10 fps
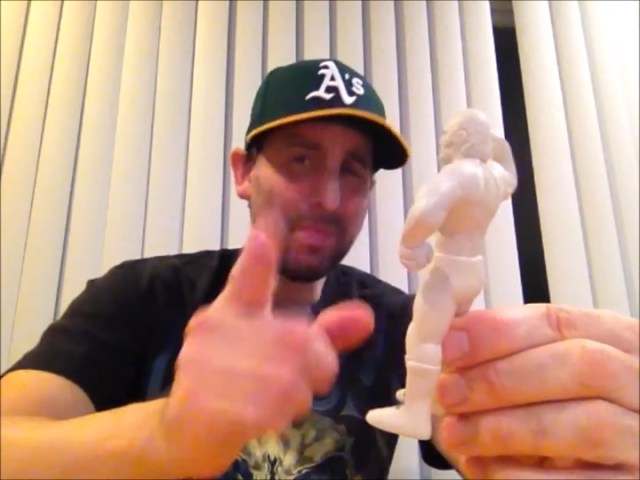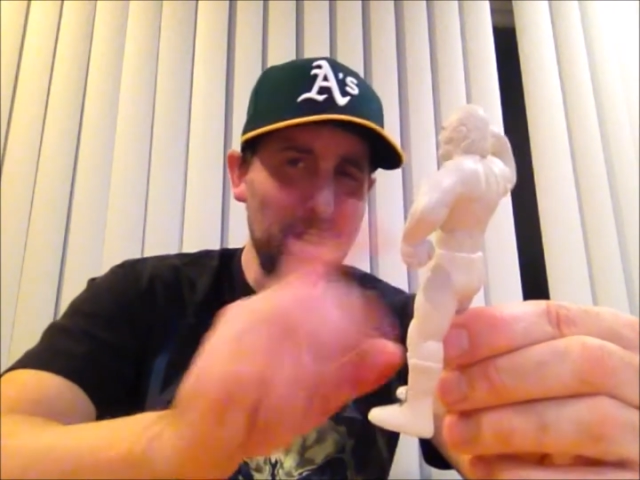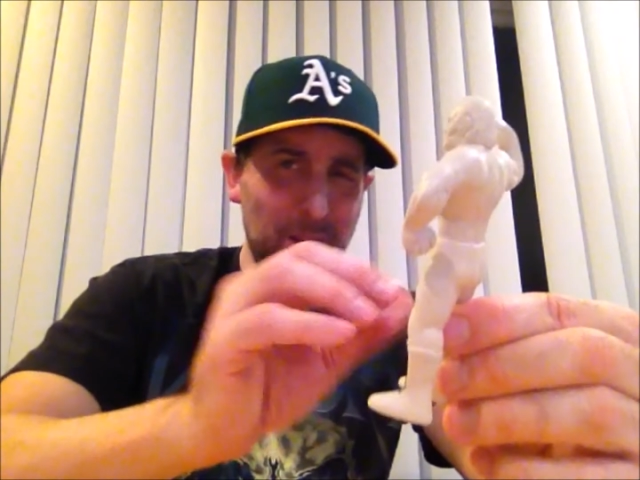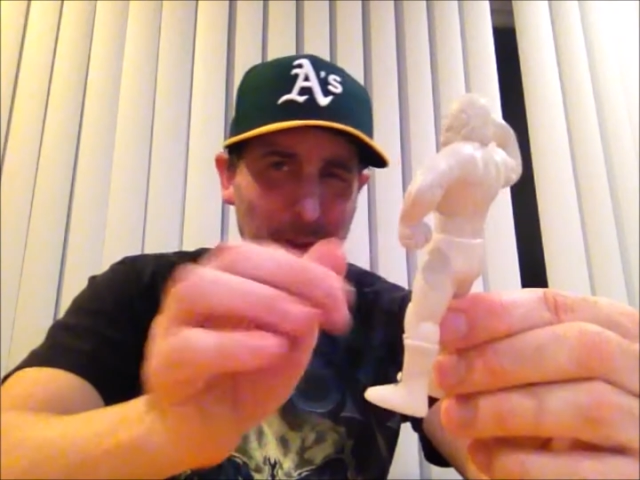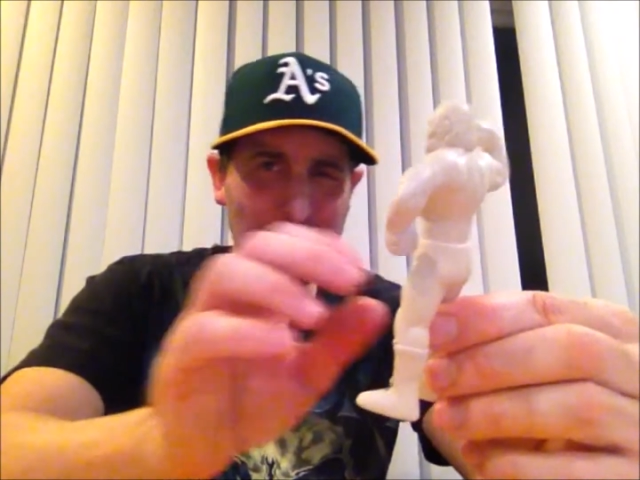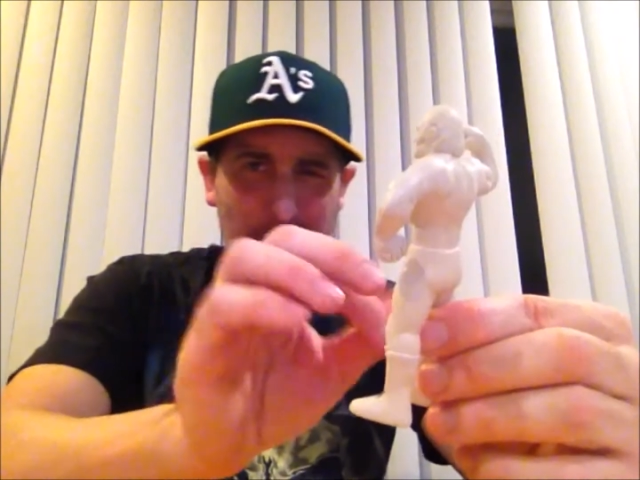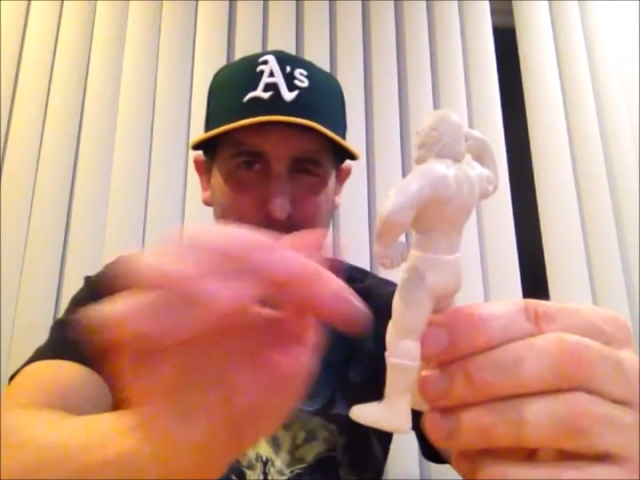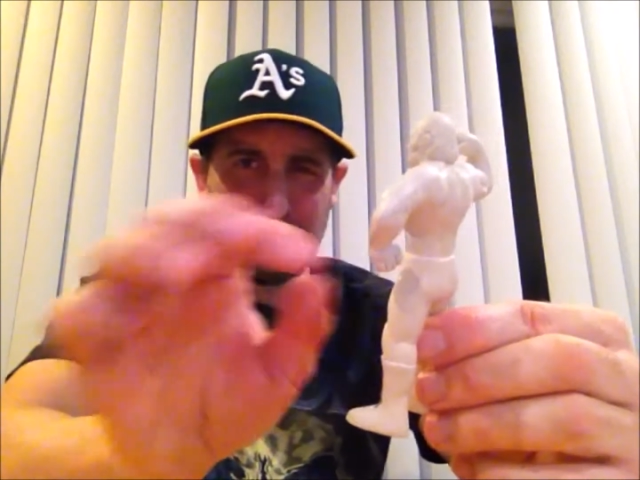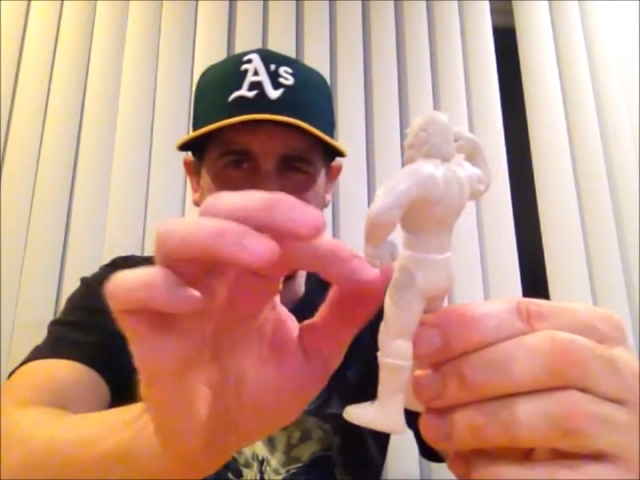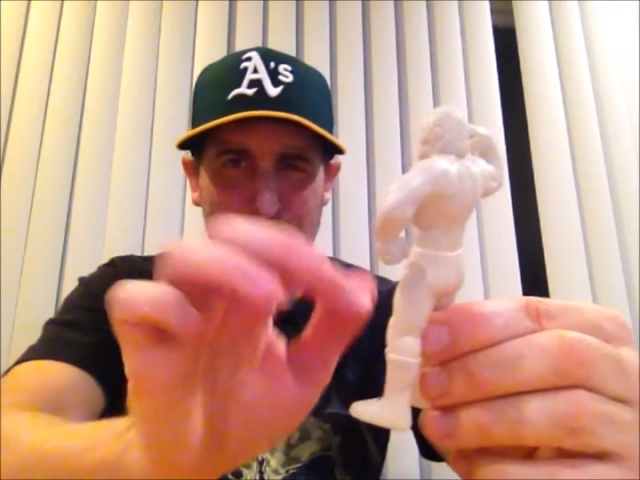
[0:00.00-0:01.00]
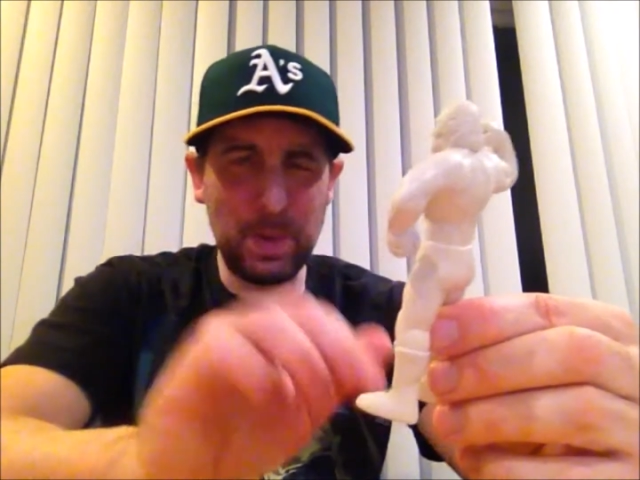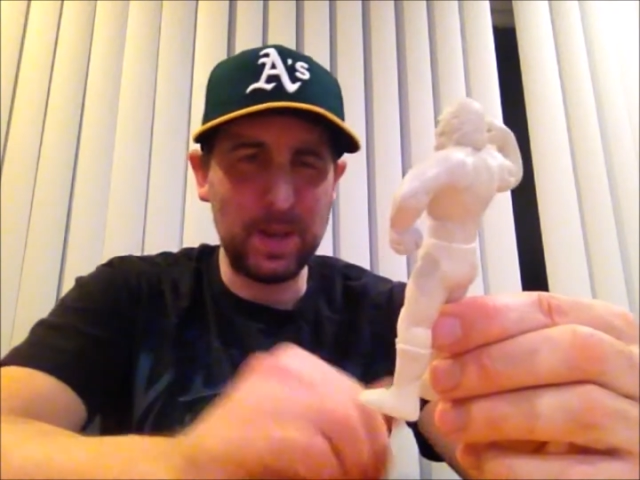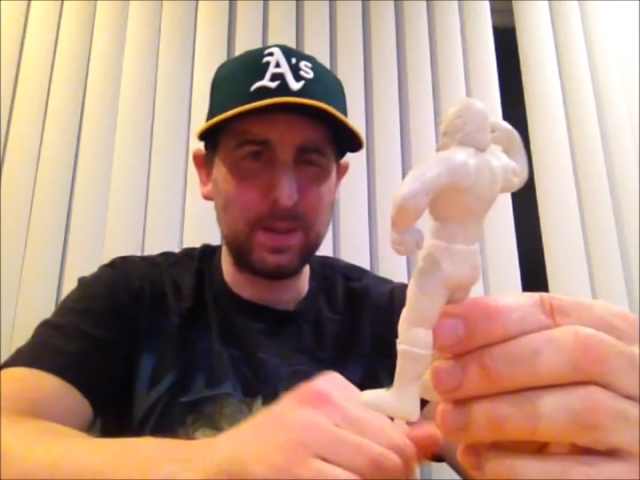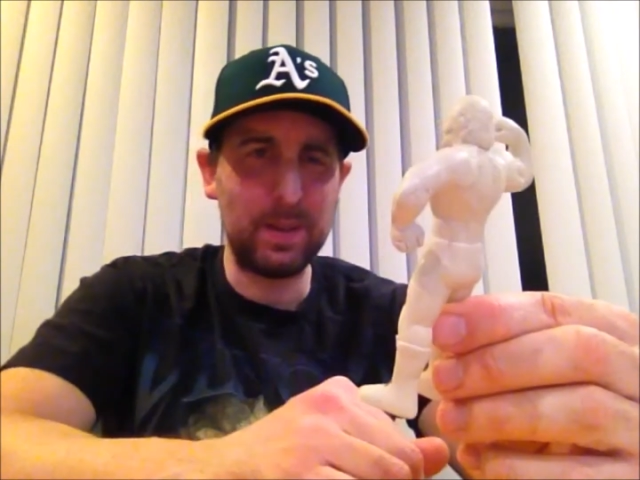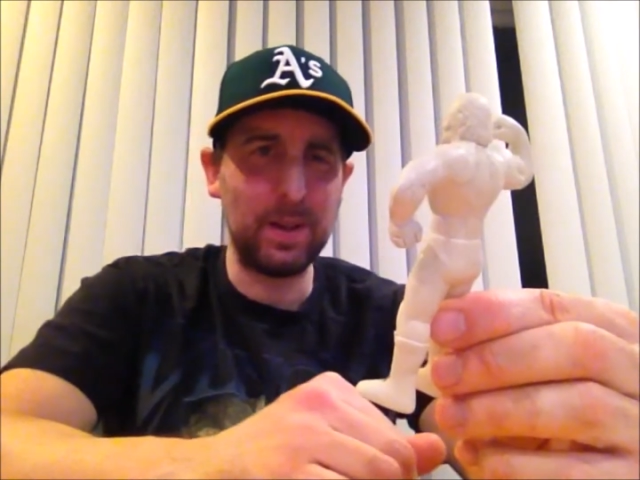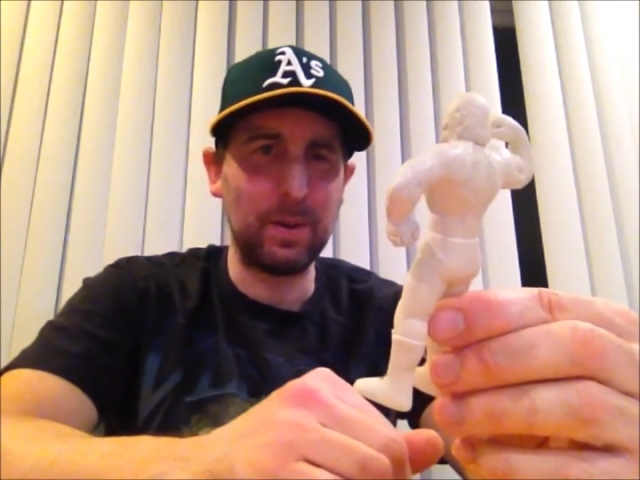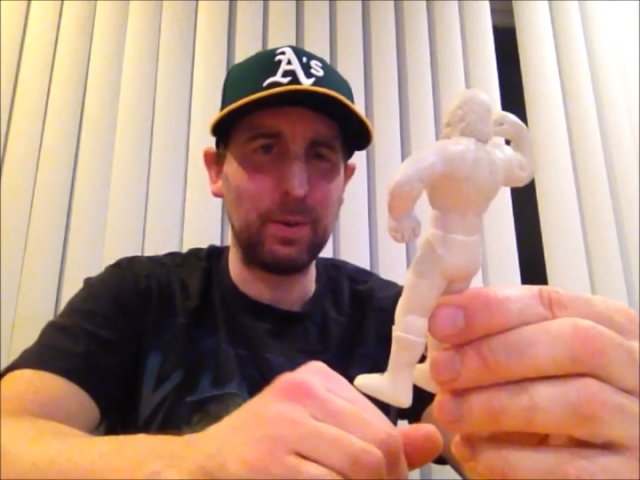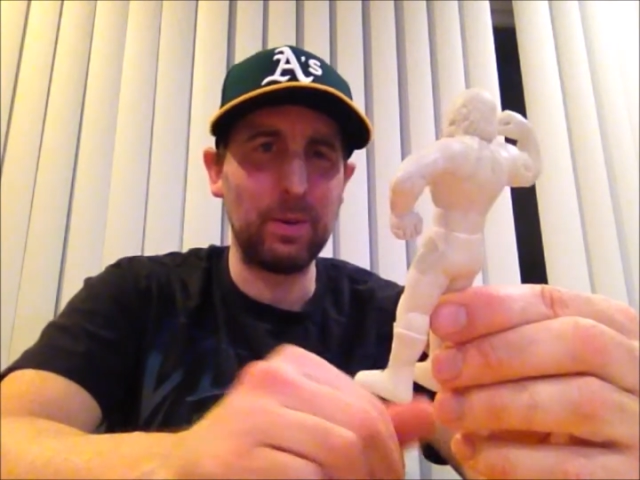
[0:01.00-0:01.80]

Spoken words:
I'll spend, a